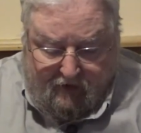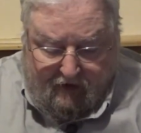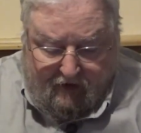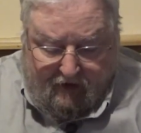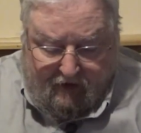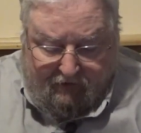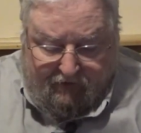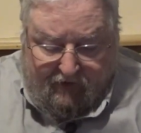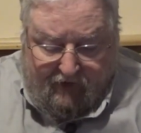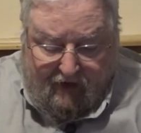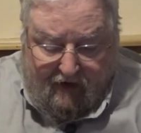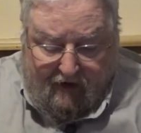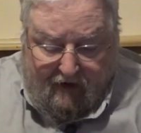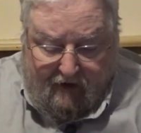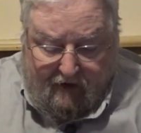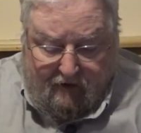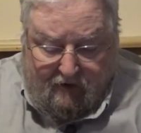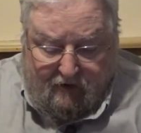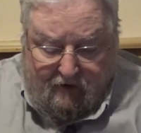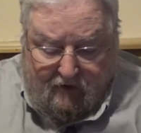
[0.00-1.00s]
If he
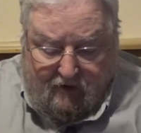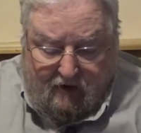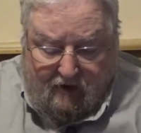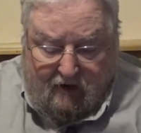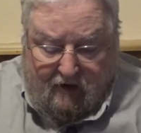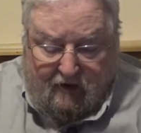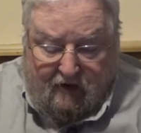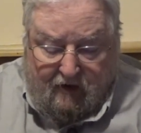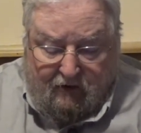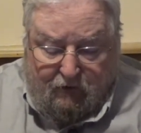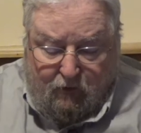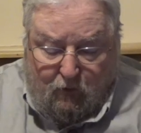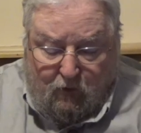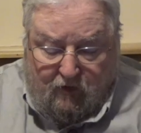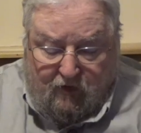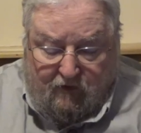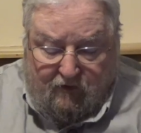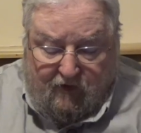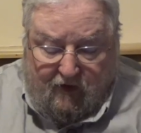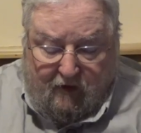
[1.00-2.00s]
had, he never
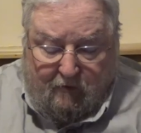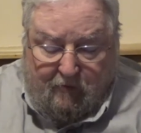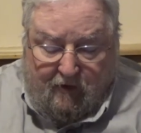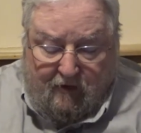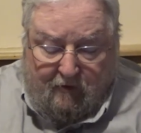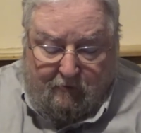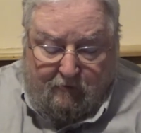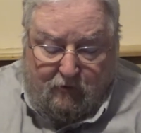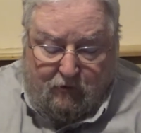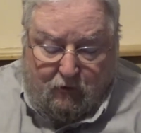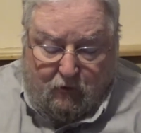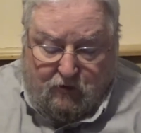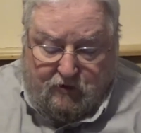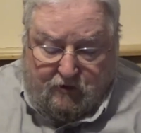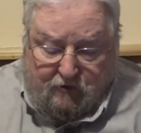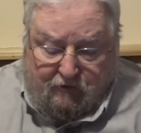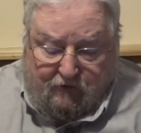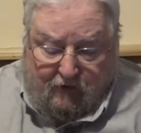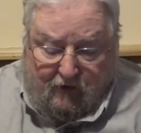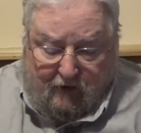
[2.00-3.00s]
would have had him
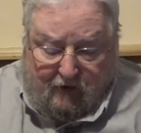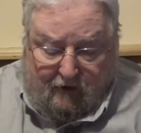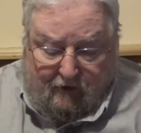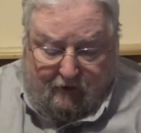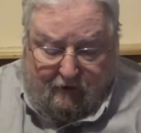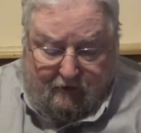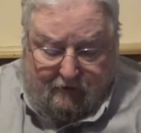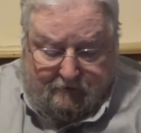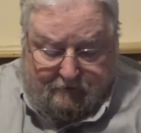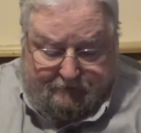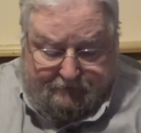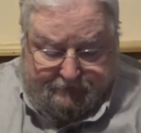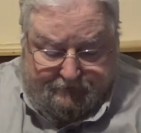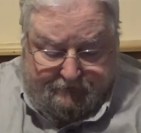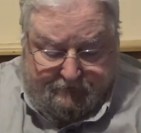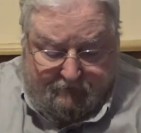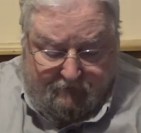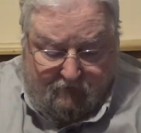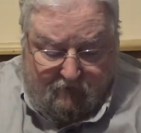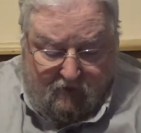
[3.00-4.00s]
crucified.
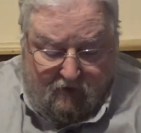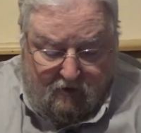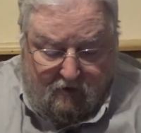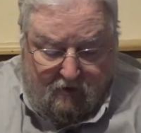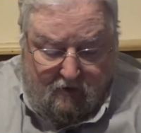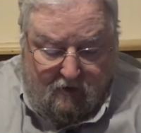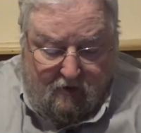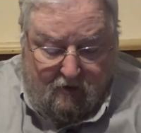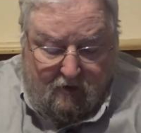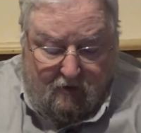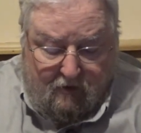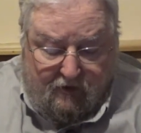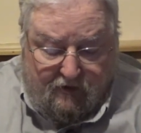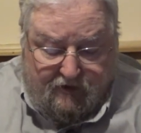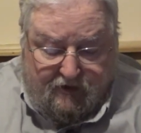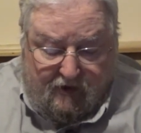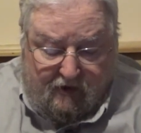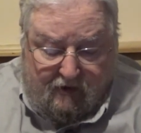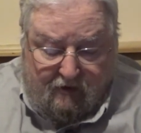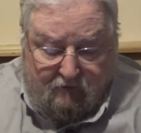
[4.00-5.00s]
The
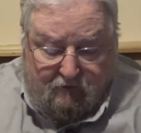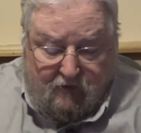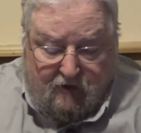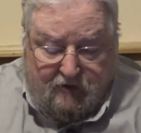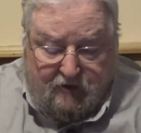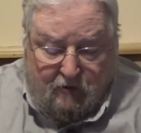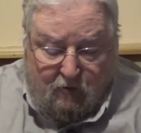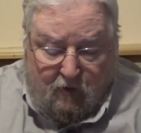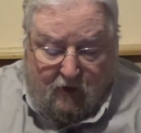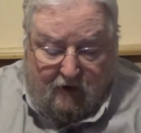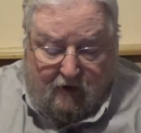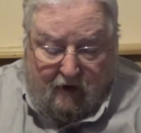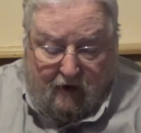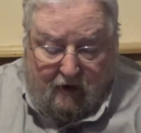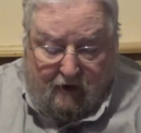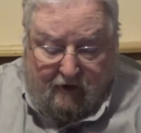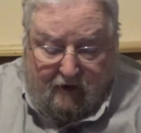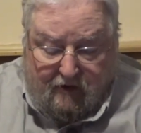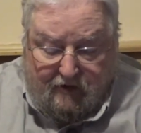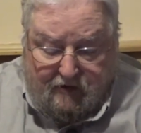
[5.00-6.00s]
second reason why
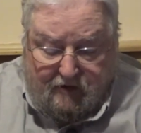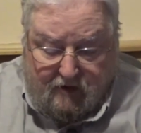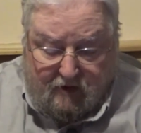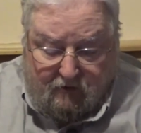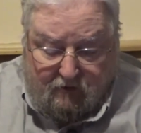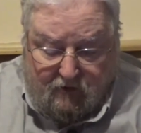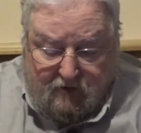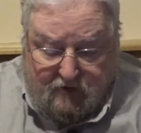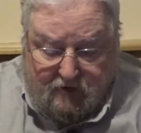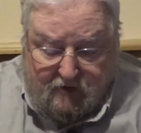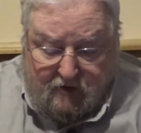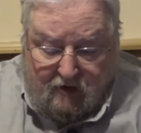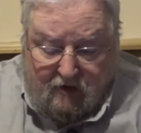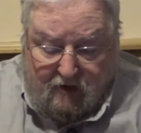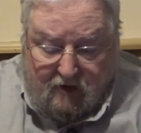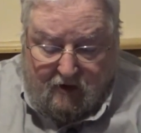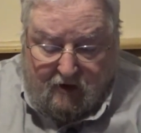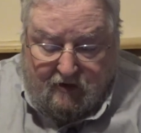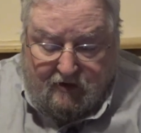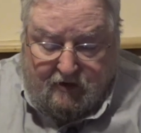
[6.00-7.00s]
God has secrets
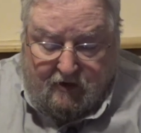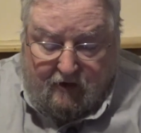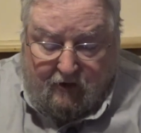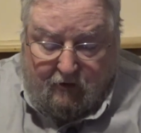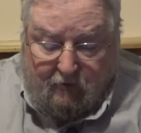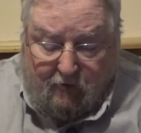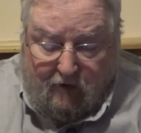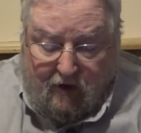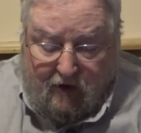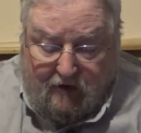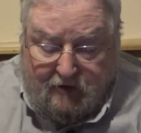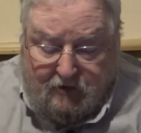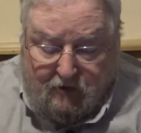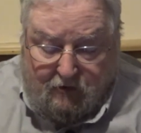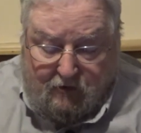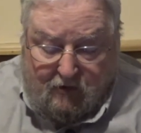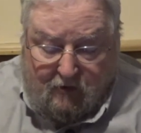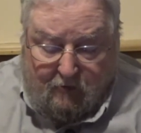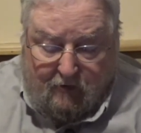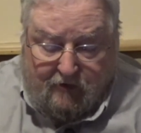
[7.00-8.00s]
is that our minds
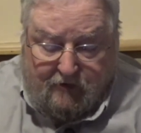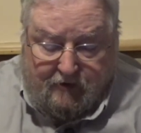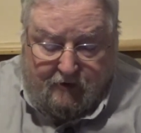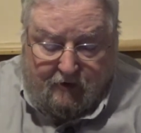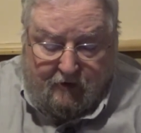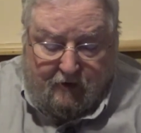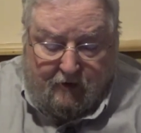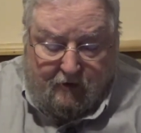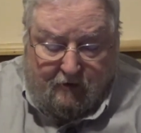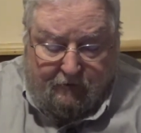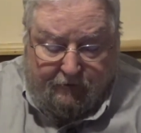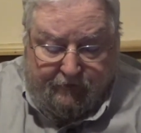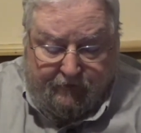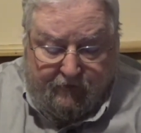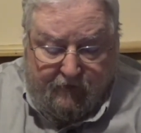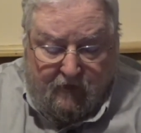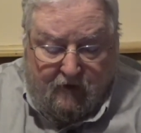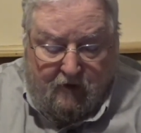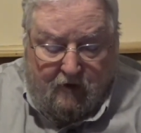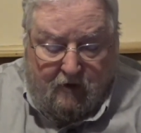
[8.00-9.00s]
are limited.
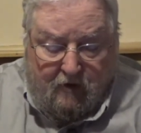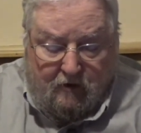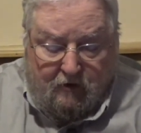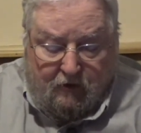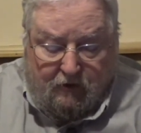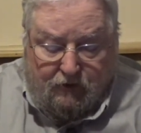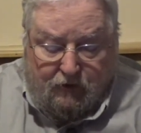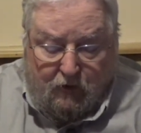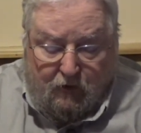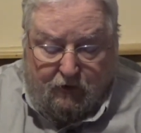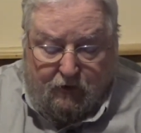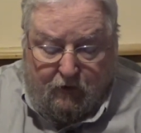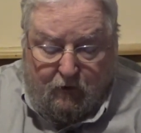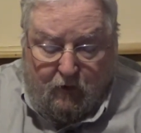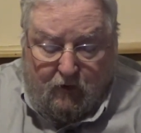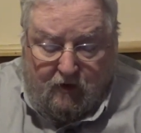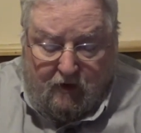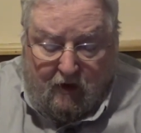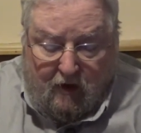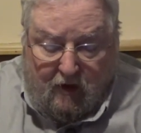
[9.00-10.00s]
The truth of
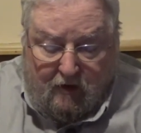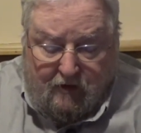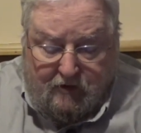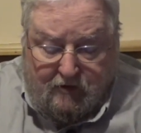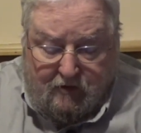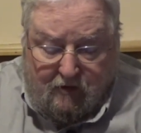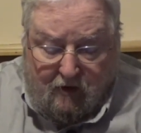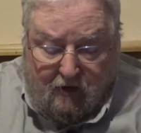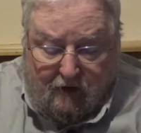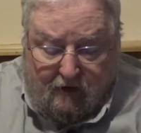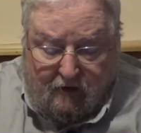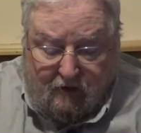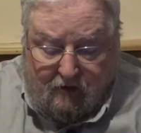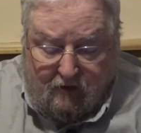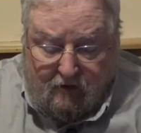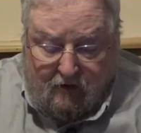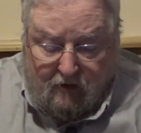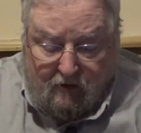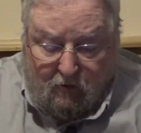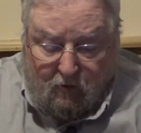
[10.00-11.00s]
what God is like
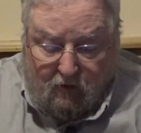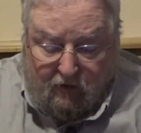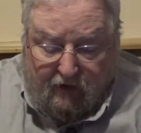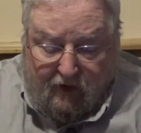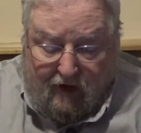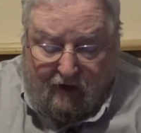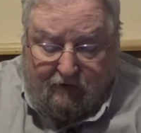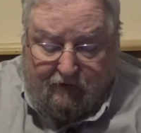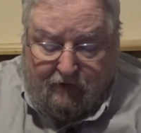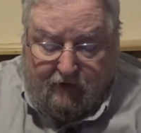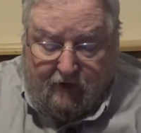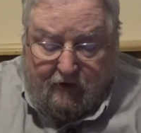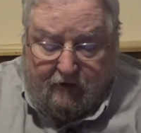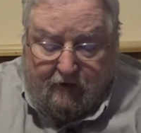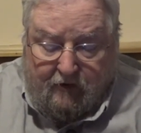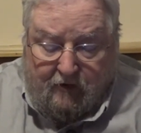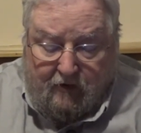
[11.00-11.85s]
will not fit